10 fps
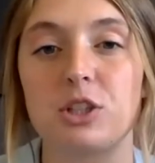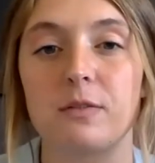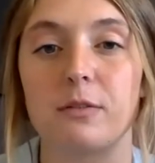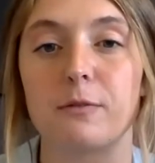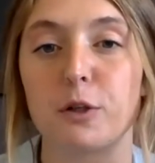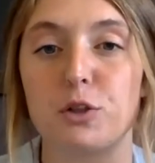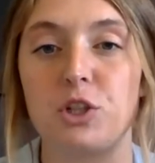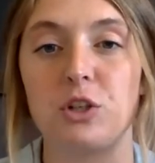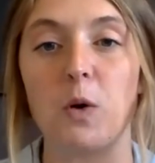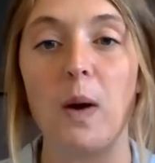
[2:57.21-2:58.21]
of a
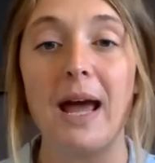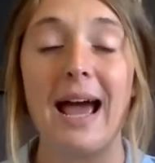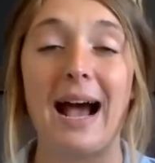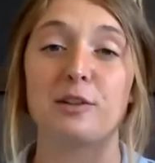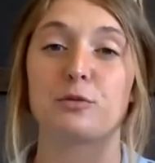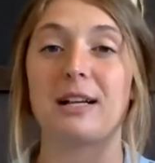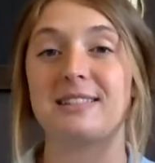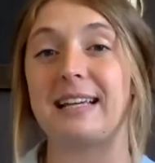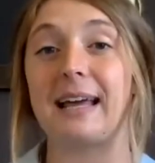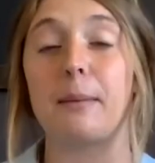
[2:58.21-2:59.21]
virtue as
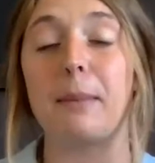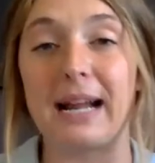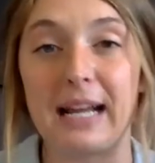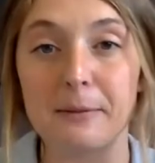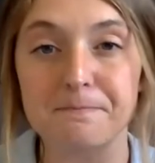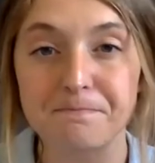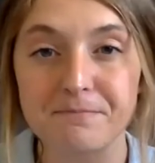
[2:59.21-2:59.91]
resting and abiding.